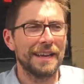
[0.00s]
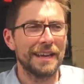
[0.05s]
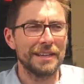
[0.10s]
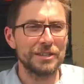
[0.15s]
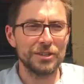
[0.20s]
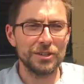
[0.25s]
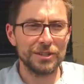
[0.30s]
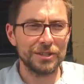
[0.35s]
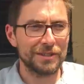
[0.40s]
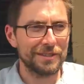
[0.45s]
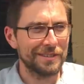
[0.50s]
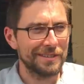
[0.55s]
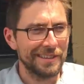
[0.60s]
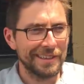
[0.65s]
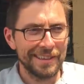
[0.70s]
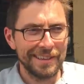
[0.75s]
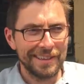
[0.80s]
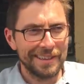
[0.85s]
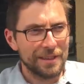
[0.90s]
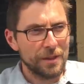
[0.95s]
and just
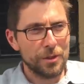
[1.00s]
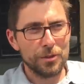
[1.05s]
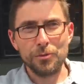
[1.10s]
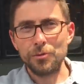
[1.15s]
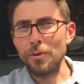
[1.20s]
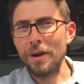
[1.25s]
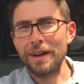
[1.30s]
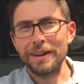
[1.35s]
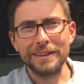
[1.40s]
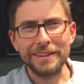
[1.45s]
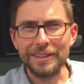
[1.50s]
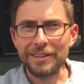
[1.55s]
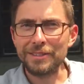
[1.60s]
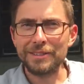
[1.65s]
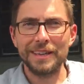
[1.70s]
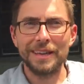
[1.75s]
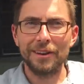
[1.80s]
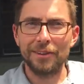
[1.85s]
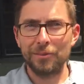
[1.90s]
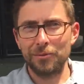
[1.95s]
threw
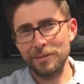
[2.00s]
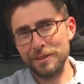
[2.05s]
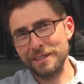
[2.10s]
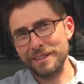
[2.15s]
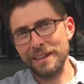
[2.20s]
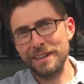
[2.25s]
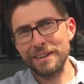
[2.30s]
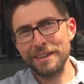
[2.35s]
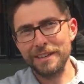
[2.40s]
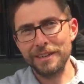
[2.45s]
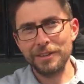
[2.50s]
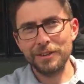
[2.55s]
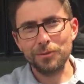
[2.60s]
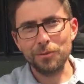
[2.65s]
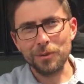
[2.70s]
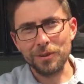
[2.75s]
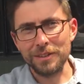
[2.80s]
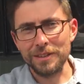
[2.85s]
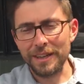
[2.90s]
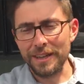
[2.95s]
ideas out. We sat in here
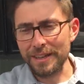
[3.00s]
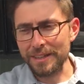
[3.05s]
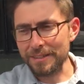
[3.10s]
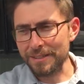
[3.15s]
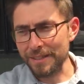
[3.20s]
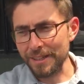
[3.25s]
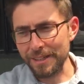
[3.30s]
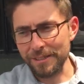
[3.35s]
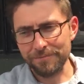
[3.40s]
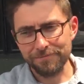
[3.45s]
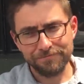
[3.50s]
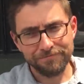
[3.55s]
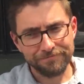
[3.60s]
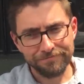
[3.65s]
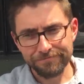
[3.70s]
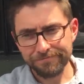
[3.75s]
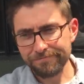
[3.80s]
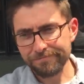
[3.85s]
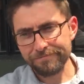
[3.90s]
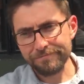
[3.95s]
one day and said,
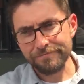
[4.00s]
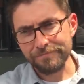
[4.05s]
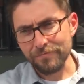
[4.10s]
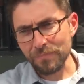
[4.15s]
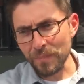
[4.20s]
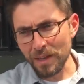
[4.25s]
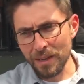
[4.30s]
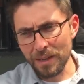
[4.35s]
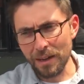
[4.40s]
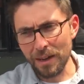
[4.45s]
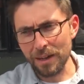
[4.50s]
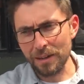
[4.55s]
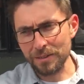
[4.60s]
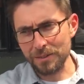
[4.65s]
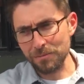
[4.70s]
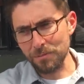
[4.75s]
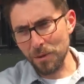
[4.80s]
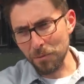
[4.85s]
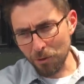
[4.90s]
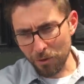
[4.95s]
uh,
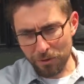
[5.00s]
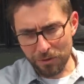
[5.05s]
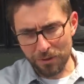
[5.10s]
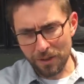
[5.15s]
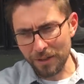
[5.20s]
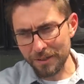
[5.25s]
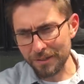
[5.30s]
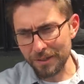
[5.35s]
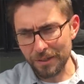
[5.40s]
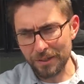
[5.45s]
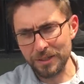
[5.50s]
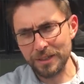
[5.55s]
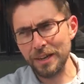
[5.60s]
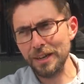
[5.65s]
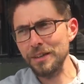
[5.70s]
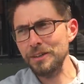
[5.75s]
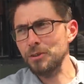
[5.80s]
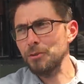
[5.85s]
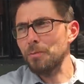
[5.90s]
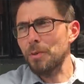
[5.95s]
my mother-in-law said, "You
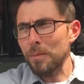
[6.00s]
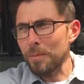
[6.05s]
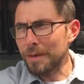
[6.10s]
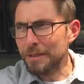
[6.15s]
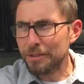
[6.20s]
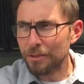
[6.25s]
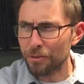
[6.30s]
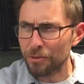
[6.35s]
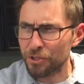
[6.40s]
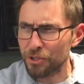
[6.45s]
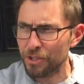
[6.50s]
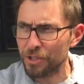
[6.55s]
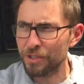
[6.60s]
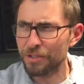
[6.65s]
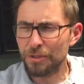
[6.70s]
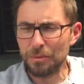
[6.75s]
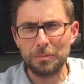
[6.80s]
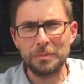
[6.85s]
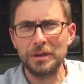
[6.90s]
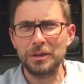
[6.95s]
got to do pimento
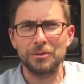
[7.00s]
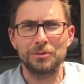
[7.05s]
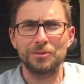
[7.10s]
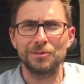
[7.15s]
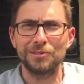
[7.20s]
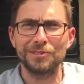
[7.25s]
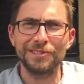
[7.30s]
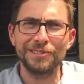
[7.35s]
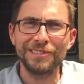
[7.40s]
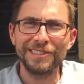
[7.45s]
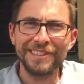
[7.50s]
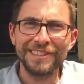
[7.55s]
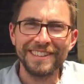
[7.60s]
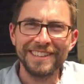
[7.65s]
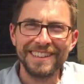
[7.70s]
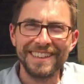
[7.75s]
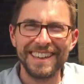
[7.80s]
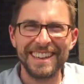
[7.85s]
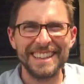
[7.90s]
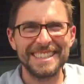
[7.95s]
cheese and pickles."
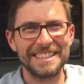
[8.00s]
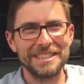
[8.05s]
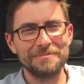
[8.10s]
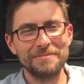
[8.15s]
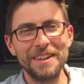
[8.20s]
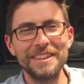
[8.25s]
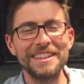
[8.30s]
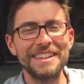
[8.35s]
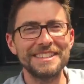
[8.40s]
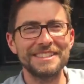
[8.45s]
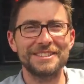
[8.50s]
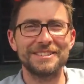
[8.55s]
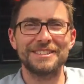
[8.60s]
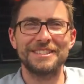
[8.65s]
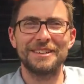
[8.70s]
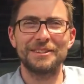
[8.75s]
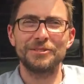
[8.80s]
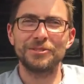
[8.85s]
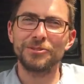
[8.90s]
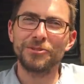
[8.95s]
And I said, man, that just
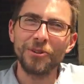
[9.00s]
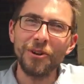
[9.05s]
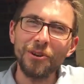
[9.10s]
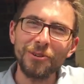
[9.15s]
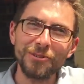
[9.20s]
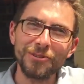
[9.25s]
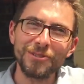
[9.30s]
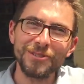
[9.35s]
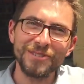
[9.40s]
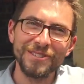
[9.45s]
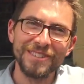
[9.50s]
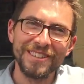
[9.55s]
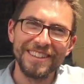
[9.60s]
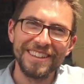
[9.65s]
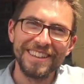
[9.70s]
sounds gross.